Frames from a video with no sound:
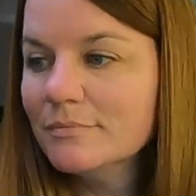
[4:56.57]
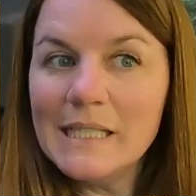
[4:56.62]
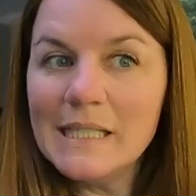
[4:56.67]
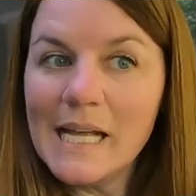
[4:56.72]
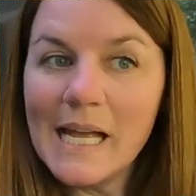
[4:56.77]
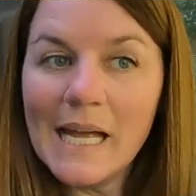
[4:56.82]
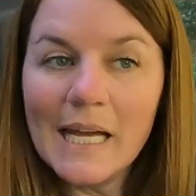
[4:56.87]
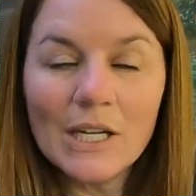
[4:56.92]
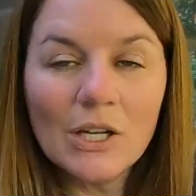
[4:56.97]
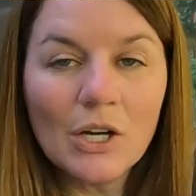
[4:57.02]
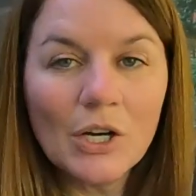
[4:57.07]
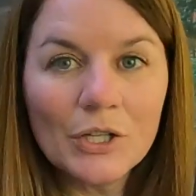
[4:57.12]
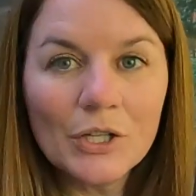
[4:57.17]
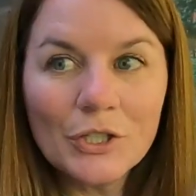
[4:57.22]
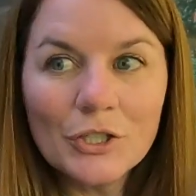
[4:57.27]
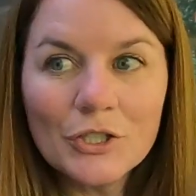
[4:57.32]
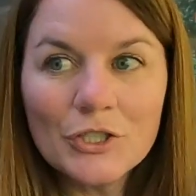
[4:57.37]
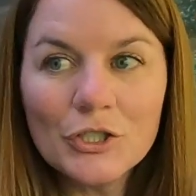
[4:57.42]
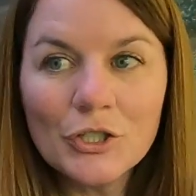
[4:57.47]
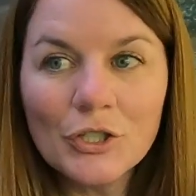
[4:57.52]
head on
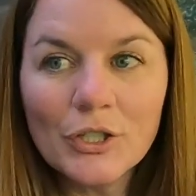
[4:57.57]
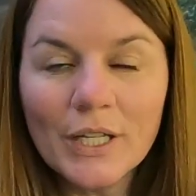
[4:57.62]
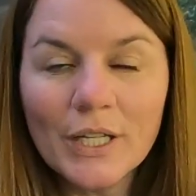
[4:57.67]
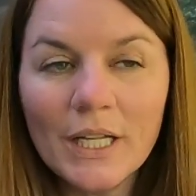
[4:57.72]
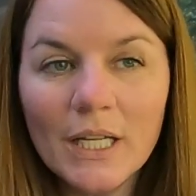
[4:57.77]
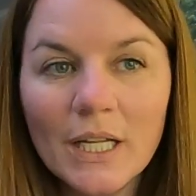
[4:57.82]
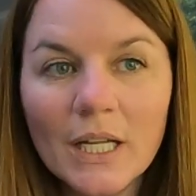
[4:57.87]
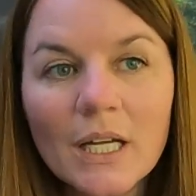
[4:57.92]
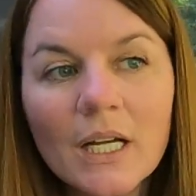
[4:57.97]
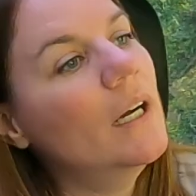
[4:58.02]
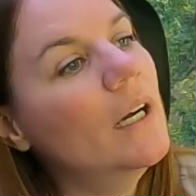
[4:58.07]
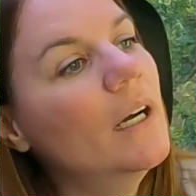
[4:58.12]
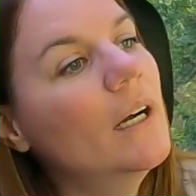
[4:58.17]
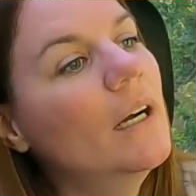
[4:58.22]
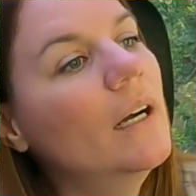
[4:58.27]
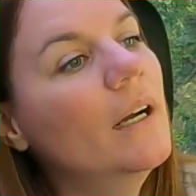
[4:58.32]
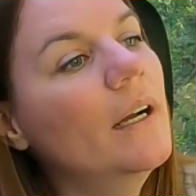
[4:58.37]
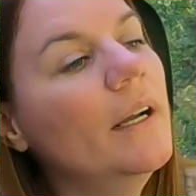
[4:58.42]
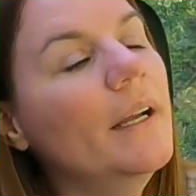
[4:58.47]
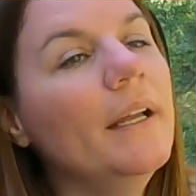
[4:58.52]
our journey.
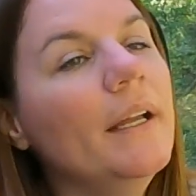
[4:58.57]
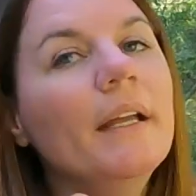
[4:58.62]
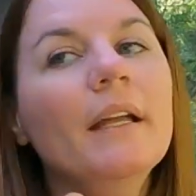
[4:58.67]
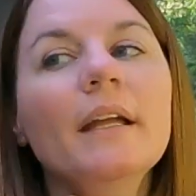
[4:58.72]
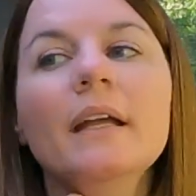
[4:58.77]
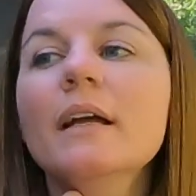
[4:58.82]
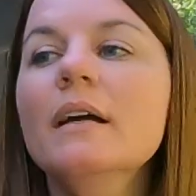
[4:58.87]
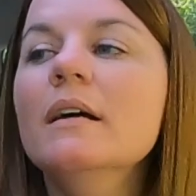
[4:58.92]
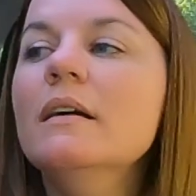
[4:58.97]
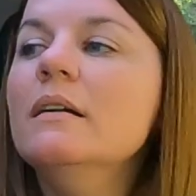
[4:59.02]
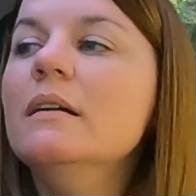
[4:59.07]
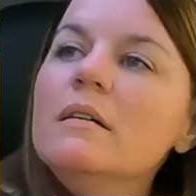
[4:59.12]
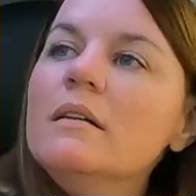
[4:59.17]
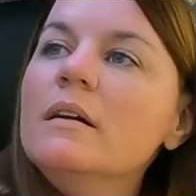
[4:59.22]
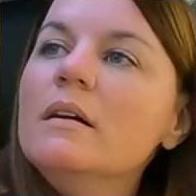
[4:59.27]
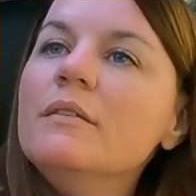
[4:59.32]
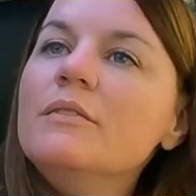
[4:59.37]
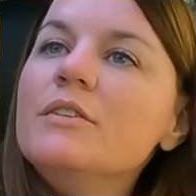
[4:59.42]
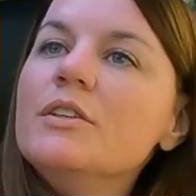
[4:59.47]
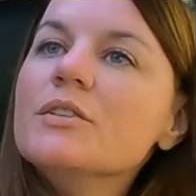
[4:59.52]
I
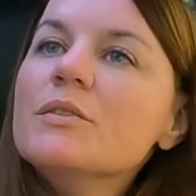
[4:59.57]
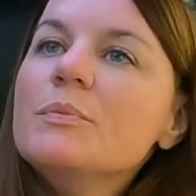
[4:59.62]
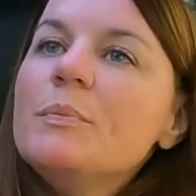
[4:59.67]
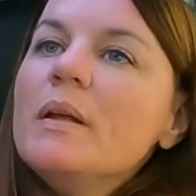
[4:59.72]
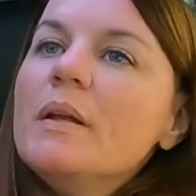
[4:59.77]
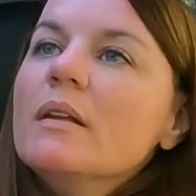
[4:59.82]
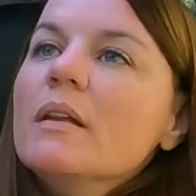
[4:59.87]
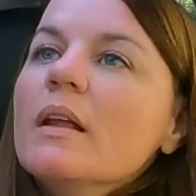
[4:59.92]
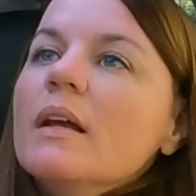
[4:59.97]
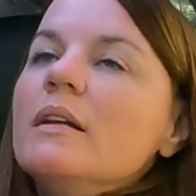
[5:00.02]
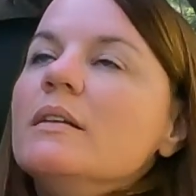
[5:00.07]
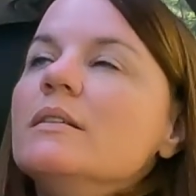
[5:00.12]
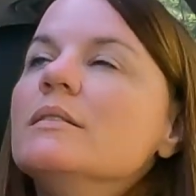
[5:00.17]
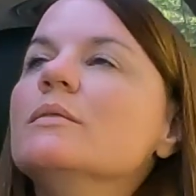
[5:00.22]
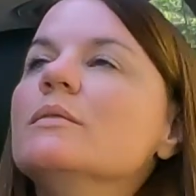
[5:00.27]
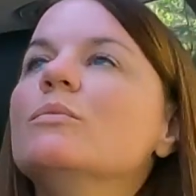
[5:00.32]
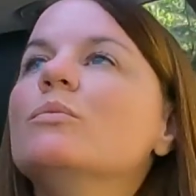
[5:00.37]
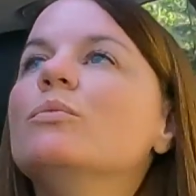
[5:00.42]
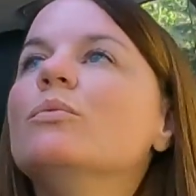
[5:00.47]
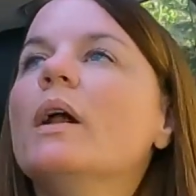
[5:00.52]
have just been like
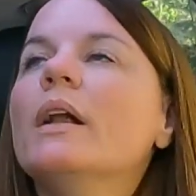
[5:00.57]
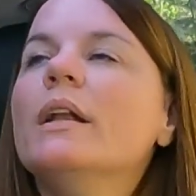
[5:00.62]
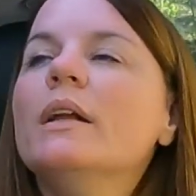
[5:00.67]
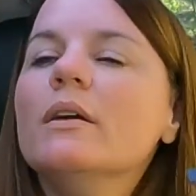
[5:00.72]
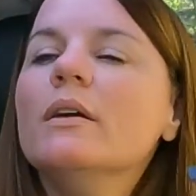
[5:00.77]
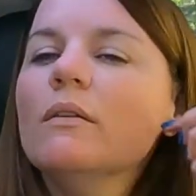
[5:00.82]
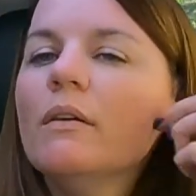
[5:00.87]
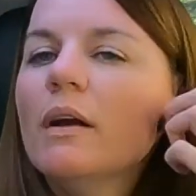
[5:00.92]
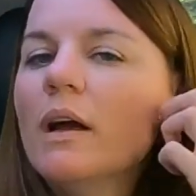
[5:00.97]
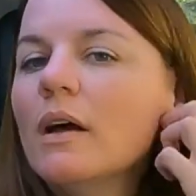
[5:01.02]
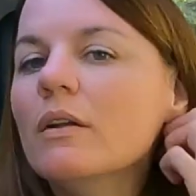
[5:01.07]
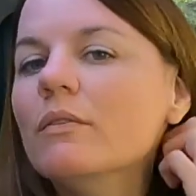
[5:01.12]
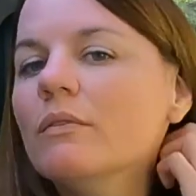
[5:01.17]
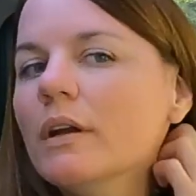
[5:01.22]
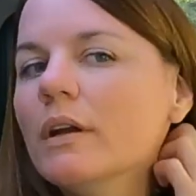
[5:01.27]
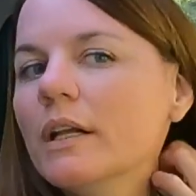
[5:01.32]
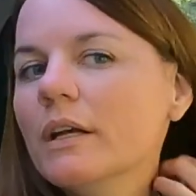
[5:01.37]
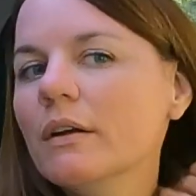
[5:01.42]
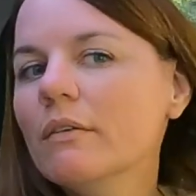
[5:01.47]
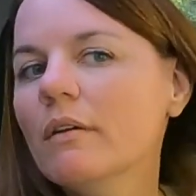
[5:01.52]
running around
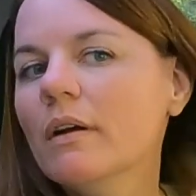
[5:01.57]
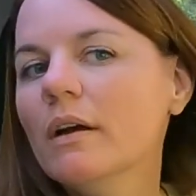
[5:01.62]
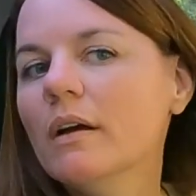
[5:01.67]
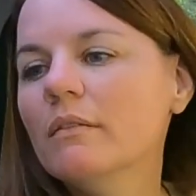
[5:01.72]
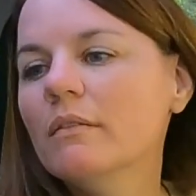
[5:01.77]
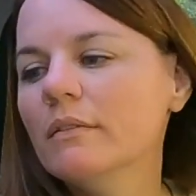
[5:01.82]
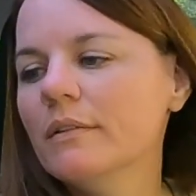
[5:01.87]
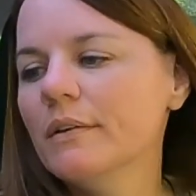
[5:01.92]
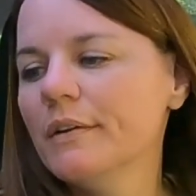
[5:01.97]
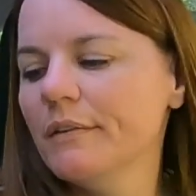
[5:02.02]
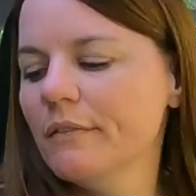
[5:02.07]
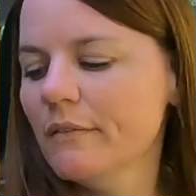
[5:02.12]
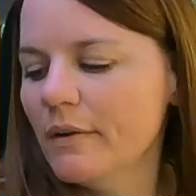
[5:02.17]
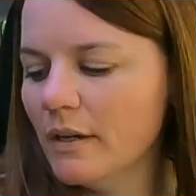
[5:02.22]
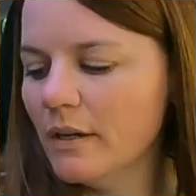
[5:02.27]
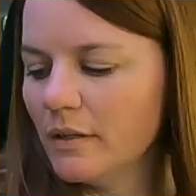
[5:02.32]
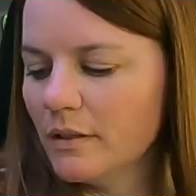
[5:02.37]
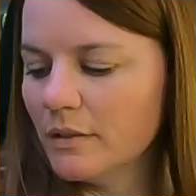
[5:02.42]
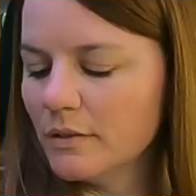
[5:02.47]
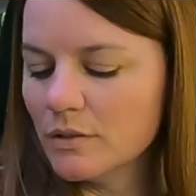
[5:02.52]

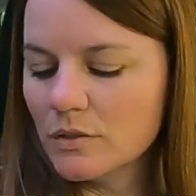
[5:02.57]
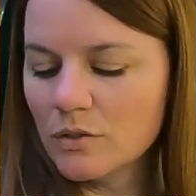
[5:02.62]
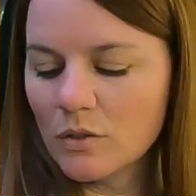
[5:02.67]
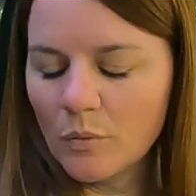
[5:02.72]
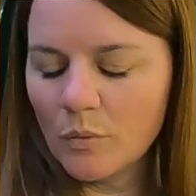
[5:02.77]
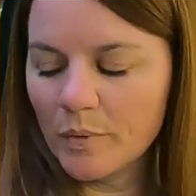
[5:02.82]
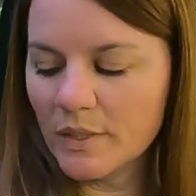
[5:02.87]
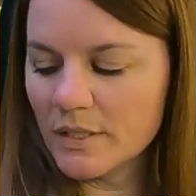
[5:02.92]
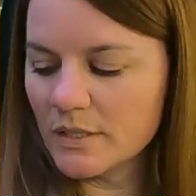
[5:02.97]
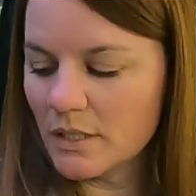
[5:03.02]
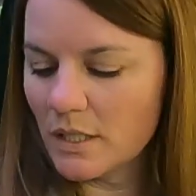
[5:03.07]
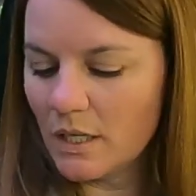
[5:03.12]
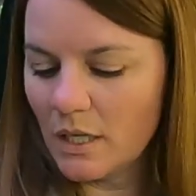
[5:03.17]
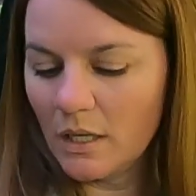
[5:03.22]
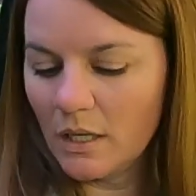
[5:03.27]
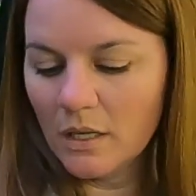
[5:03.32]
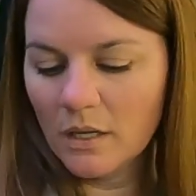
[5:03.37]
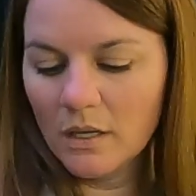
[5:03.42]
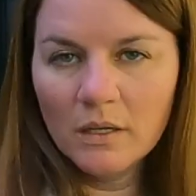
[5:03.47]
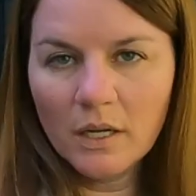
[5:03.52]
and so
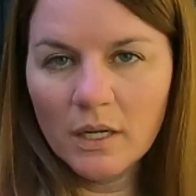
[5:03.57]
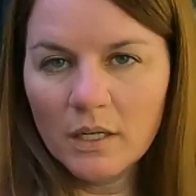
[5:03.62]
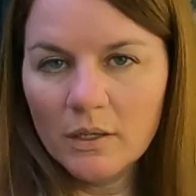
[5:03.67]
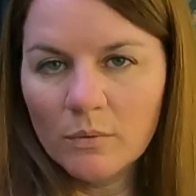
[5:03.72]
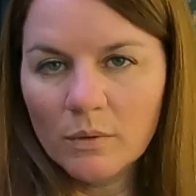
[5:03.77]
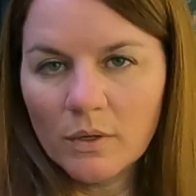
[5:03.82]
busy. I didn't